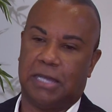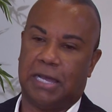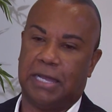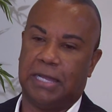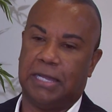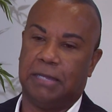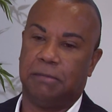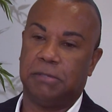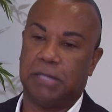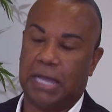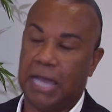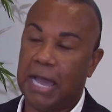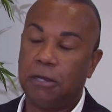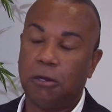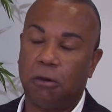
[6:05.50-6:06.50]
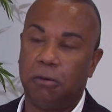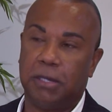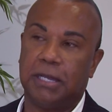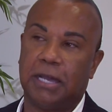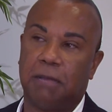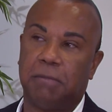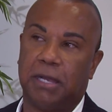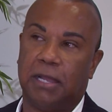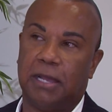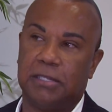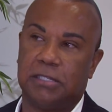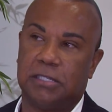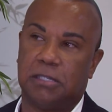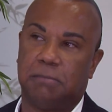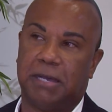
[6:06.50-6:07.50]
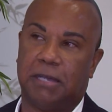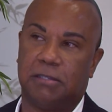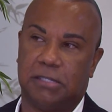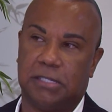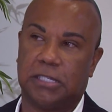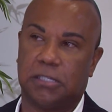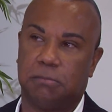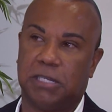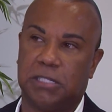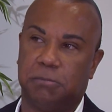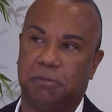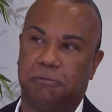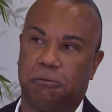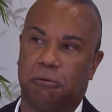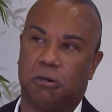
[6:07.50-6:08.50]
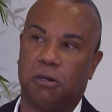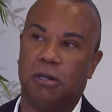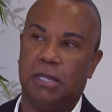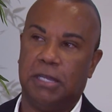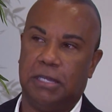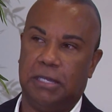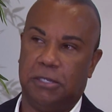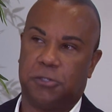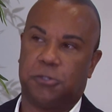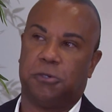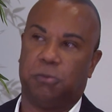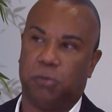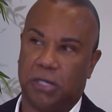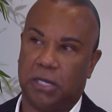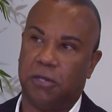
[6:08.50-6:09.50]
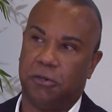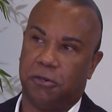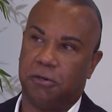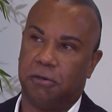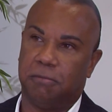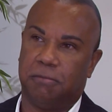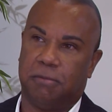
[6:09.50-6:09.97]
I had already got my license about 6 months before Eastern went under.